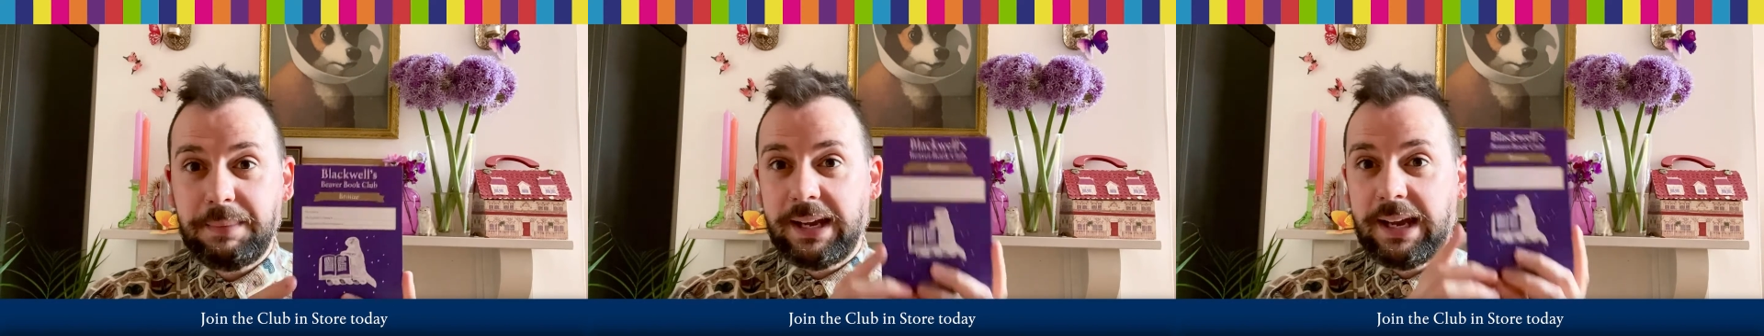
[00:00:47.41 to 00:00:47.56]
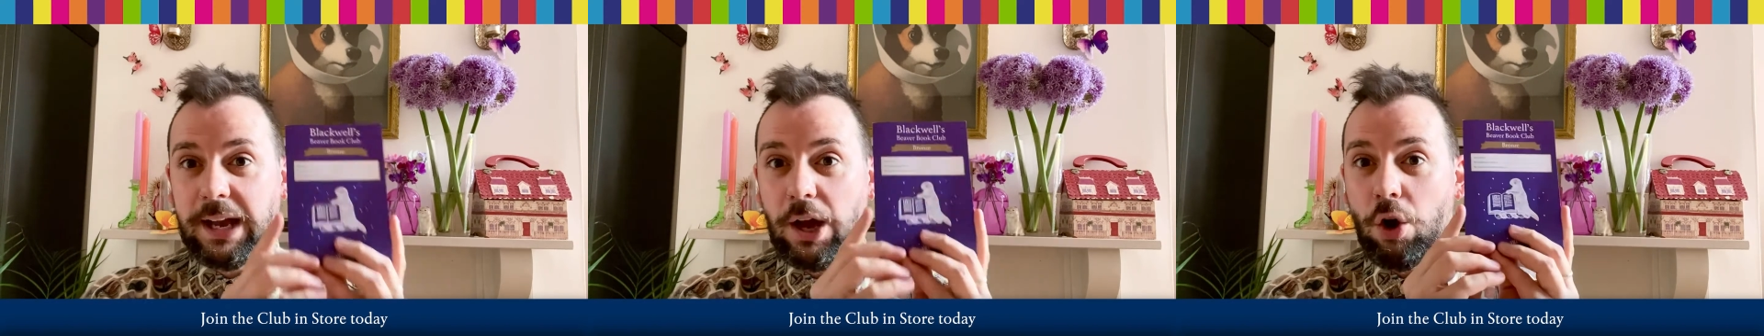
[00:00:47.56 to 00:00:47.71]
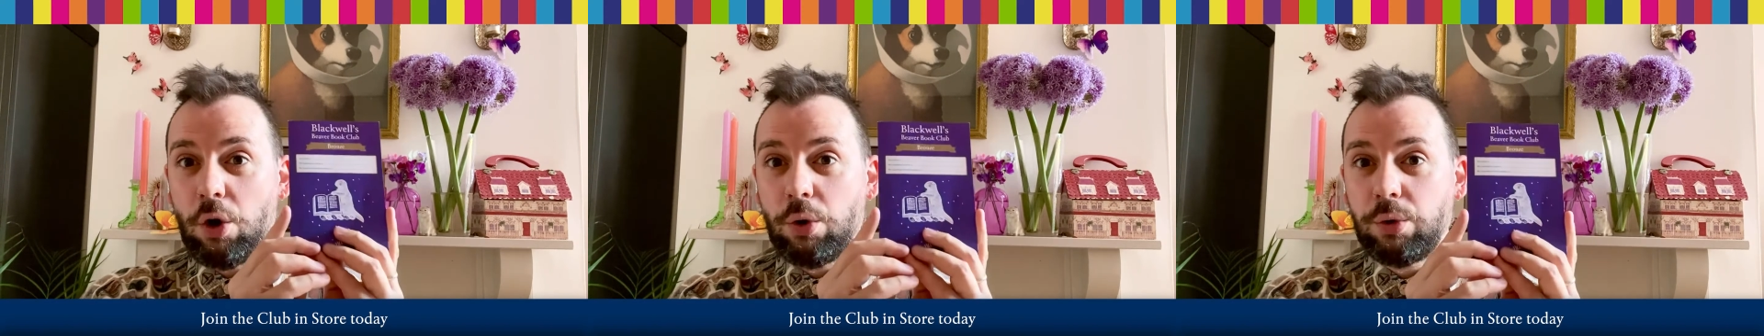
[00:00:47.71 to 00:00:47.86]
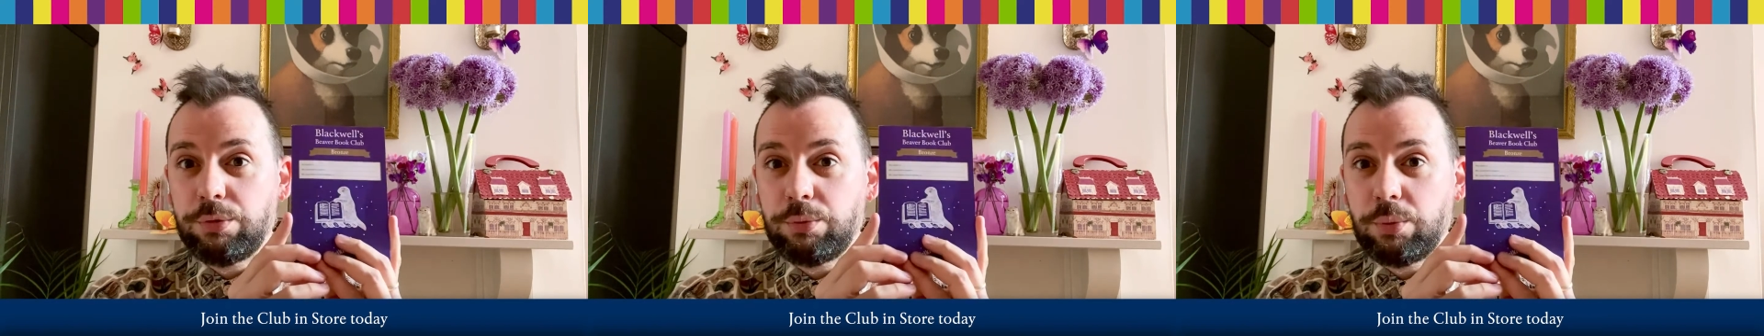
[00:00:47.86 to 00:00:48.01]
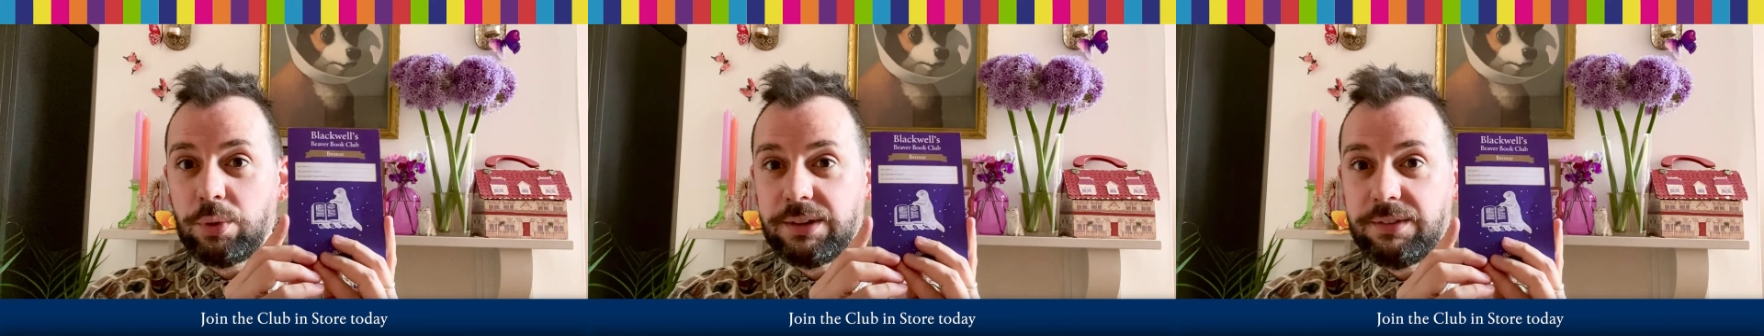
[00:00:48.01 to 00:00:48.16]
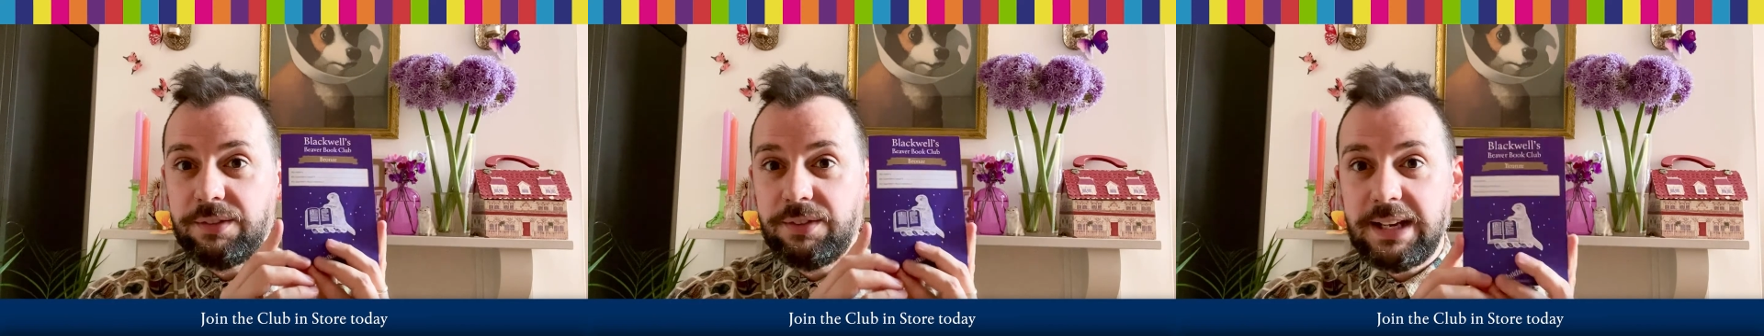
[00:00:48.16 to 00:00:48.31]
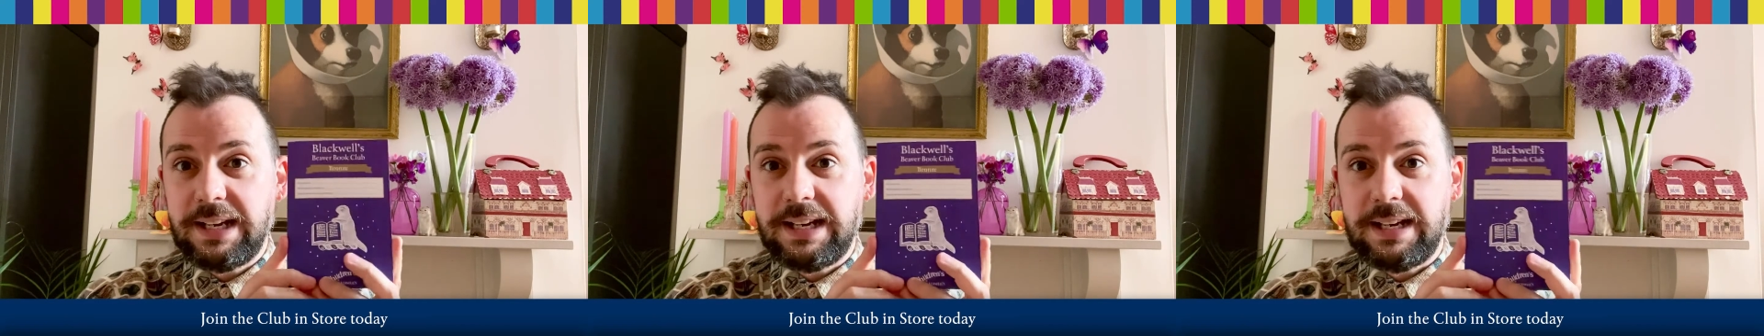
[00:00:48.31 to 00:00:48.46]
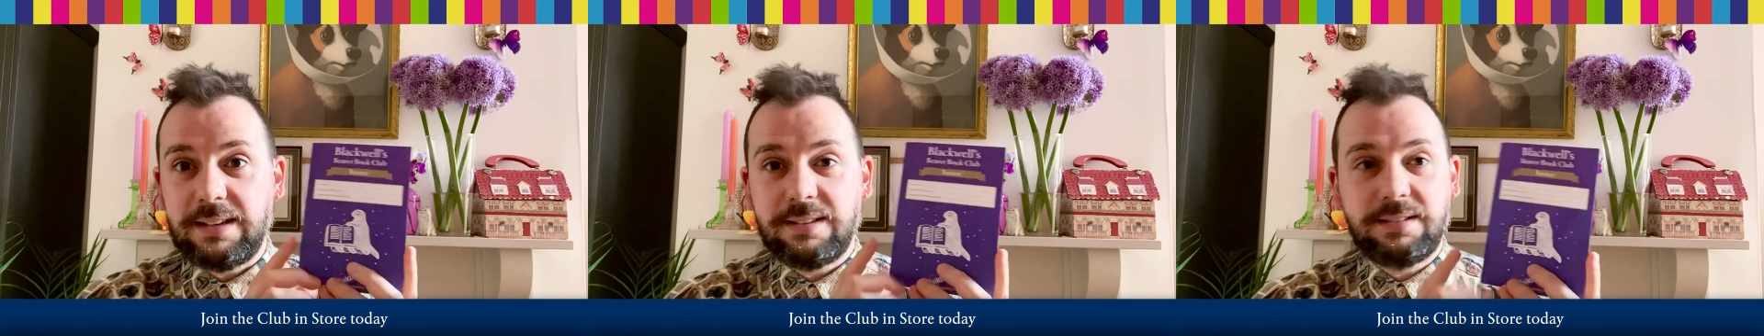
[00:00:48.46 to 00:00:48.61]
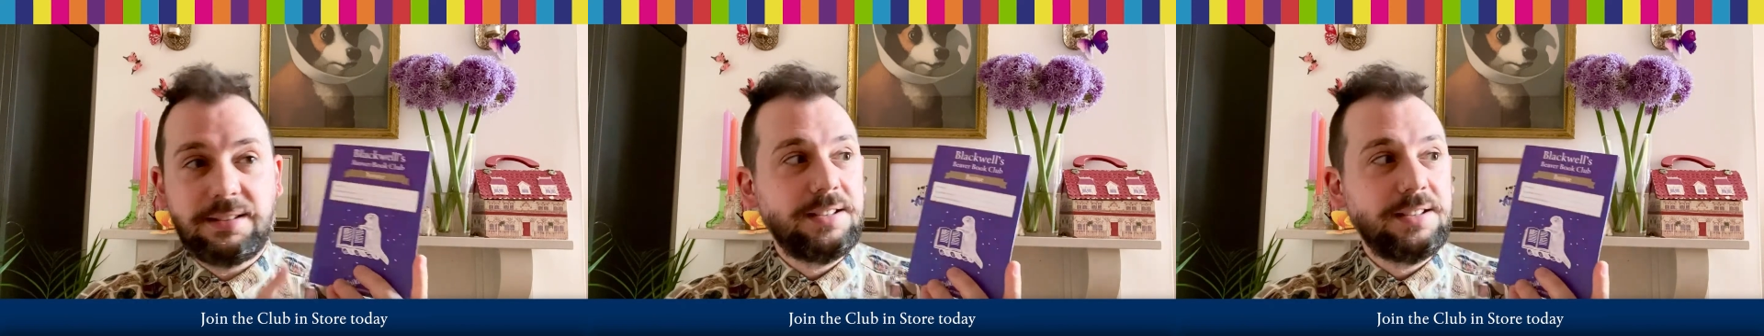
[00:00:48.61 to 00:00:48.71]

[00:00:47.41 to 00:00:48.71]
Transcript: and get hold of one of these.